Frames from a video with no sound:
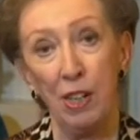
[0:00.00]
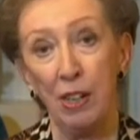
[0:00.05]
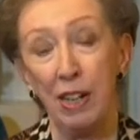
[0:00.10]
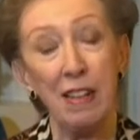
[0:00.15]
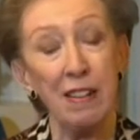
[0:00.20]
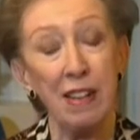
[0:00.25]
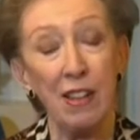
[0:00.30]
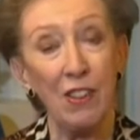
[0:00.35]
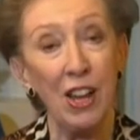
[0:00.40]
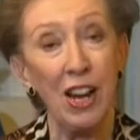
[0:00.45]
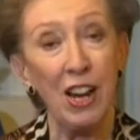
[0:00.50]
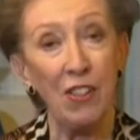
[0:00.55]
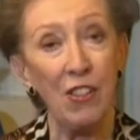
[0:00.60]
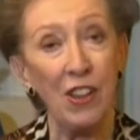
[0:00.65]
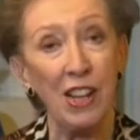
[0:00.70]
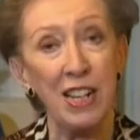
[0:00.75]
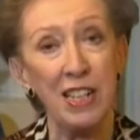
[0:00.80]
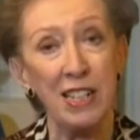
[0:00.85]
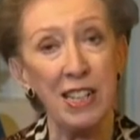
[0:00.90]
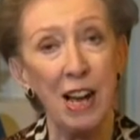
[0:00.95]
Uh, that, I
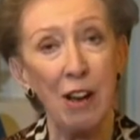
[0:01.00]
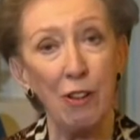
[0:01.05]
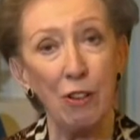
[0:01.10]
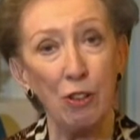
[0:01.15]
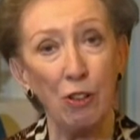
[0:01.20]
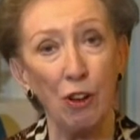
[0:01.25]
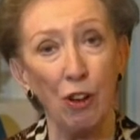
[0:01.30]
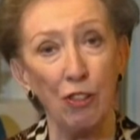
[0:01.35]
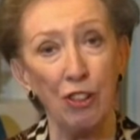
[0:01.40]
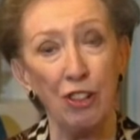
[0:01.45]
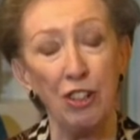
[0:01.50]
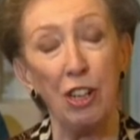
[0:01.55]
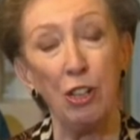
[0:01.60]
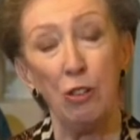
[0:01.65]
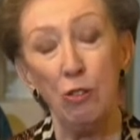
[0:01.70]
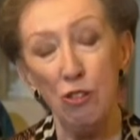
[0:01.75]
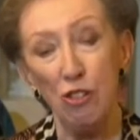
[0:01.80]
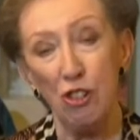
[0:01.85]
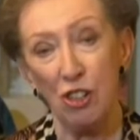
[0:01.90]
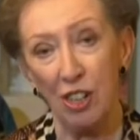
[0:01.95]
think, is how you got the
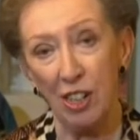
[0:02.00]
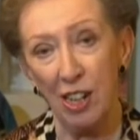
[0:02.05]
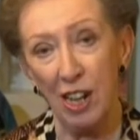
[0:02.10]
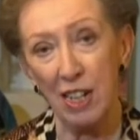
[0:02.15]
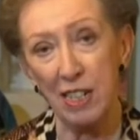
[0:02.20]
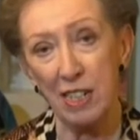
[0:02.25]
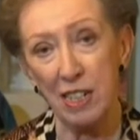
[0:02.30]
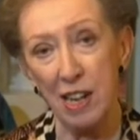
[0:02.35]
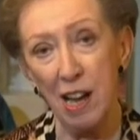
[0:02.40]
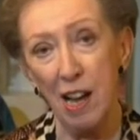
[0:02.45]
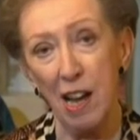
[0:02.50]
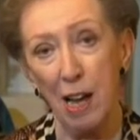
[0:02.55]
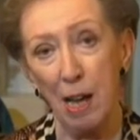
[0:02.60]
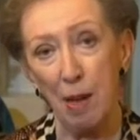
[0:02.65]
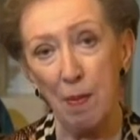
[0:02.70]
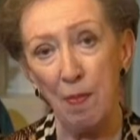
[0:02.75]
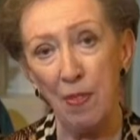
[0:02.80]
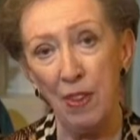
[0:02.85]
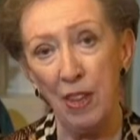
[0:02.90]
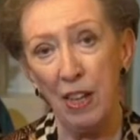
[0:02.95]
delusion last
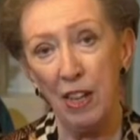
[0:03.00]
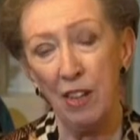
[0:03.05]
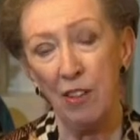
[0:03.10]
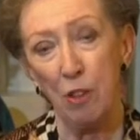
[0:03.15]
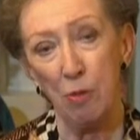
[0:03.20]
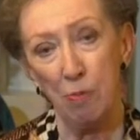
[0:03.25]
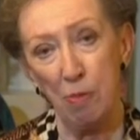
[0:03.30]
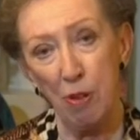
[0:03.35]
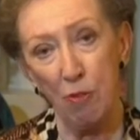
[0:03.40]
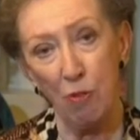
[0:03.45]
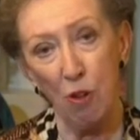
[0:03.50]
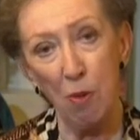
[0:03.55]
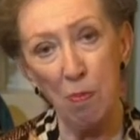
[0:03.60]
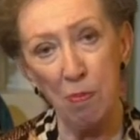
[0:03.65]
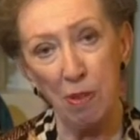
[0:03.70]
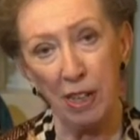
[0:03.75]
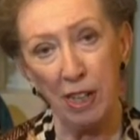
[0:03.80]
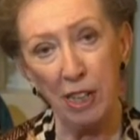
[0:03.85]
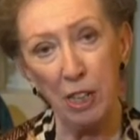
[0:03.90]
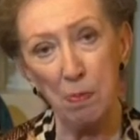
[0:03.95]
time that Mitt
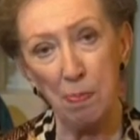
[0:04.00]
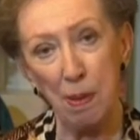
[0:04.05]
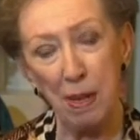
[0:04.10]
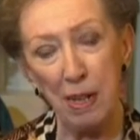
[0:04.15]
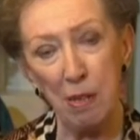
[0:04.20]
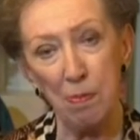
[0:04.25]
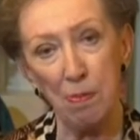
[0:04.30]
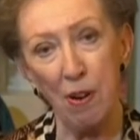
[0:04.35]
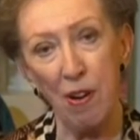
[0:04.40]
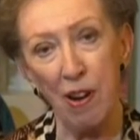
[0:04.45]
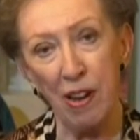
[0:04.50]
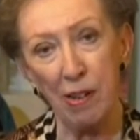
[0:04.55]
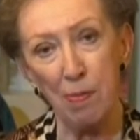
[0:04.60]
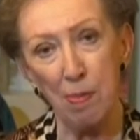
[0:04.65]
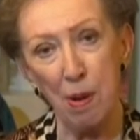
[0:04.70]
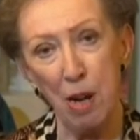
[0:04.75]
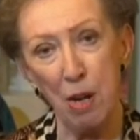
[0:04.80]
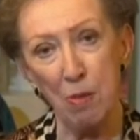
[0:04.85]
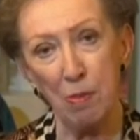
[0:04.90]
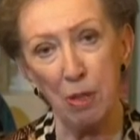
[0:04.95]
Romney had beaten Barack
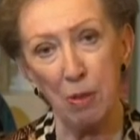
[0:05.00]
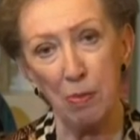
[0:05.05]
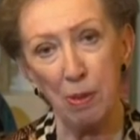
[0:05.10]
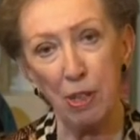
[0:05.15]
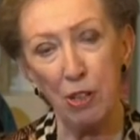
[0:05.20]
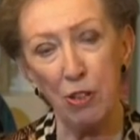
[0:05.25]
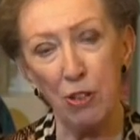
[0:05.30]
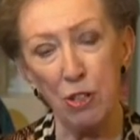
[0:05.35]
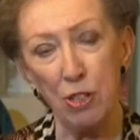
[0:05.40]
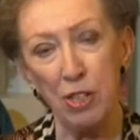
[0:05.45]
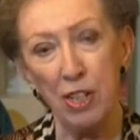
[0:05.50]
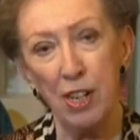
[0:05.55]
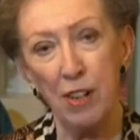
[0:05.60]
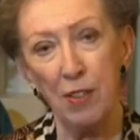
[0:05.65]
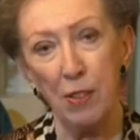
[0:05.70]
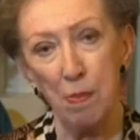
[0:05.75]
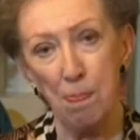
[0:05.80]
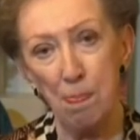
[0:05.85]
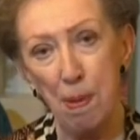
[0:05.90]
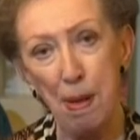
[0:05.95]
Obama, because
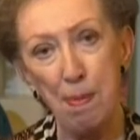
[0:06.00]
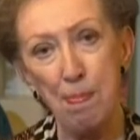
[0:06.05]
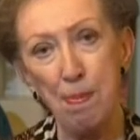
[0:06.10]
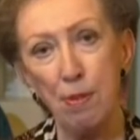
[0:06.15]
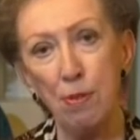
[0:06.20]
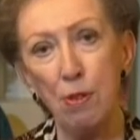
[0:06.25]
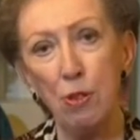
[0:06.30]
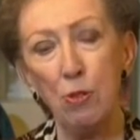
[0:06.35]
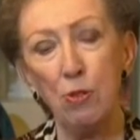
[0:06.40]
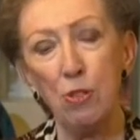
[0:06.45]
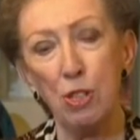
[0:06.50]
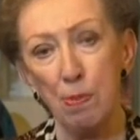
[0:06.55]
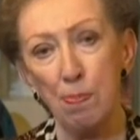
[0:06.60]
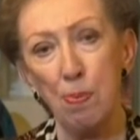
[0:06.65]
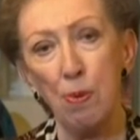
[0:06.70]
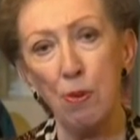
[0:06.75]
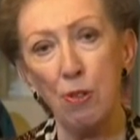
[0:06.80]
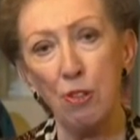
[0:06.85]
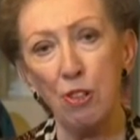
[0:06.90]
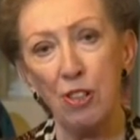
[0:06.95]
the people who
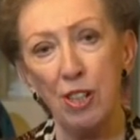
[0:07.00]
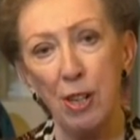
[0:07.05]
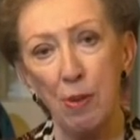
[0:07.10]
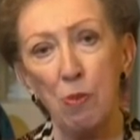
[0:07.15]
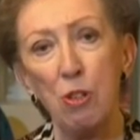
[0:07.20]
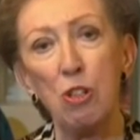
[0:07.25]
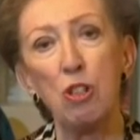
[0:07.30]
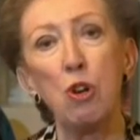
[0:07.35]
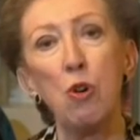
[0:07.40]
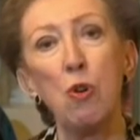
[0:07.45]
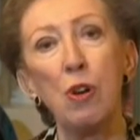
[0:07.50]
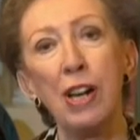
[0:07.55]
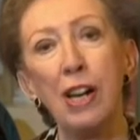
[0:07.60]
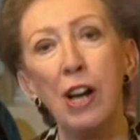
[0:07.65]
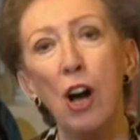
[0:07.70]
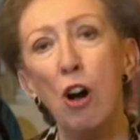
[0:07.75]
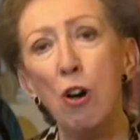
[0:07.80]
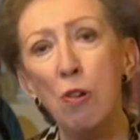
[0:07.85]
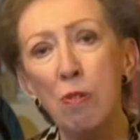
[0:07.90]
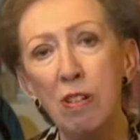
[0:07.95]
supported him were talking
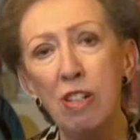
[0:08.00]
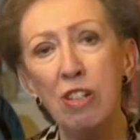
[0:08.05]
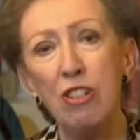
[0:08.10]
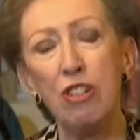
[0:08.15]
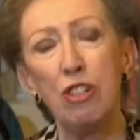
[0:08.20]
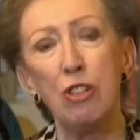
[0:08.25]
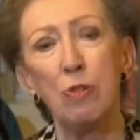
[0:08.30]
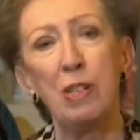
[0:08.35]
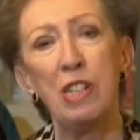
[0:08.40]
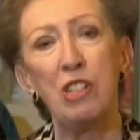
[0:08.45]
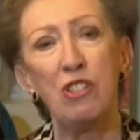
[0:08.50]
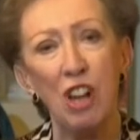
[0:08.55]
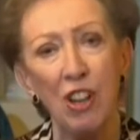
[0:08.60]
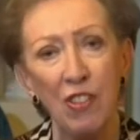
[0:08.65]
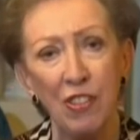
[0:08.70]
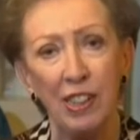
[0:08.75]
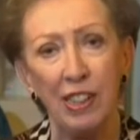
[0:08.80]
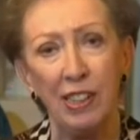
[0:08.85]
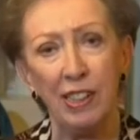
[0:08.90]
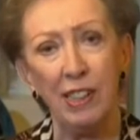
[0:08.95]
only to each
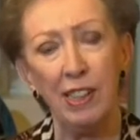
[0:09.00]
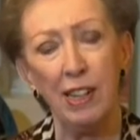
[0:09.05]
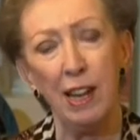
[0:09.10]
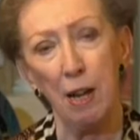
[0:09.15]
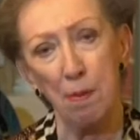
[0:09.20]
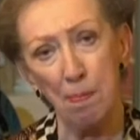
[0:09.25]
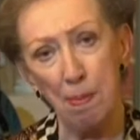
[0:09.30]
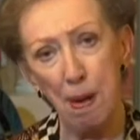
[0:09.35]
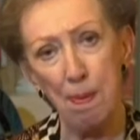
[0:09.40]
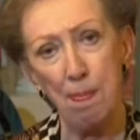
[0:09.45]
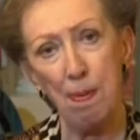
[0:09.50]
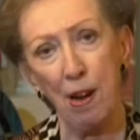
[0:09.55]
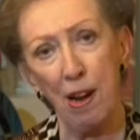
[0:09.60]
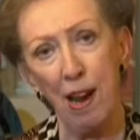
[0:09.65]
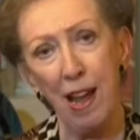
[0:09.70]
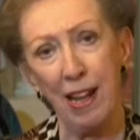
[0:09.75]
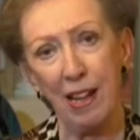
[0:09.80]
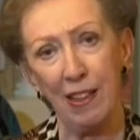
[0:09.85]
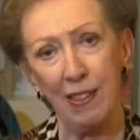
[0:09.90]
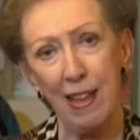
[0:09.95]
other and people
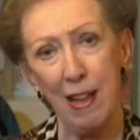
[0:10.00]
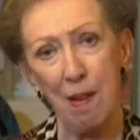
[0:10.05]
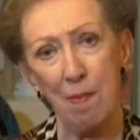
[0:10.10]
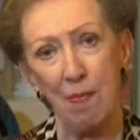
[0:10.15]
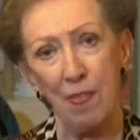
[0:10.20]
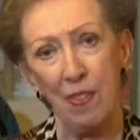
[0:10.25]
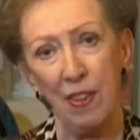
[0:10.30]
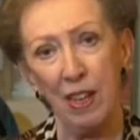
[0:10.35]
like them.